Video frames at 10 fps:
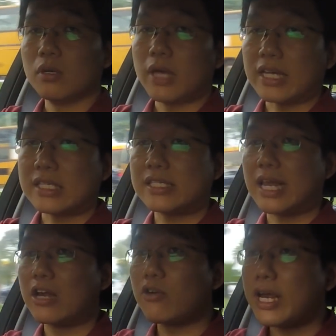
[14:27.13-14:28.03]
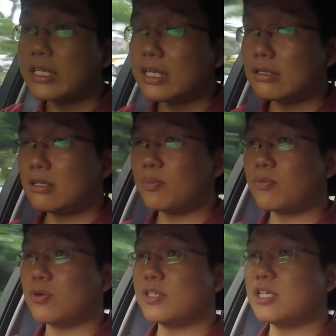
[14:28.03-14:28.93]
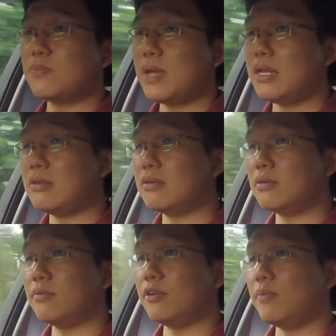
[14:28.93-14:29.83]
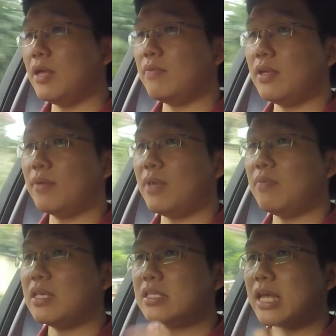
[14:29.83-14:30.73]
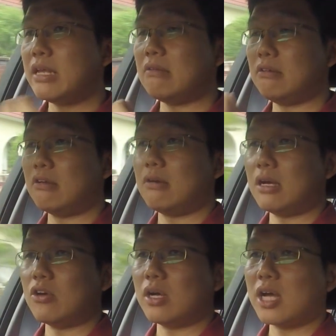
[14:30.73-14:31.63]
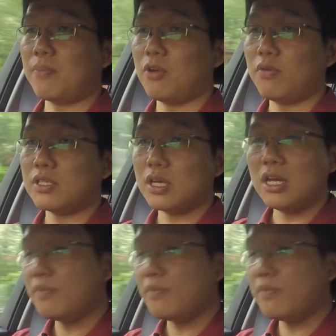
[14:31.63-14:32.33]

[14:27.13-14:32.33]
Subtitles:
accelerated the process, made me send it, you know, a couple of weeks earlier.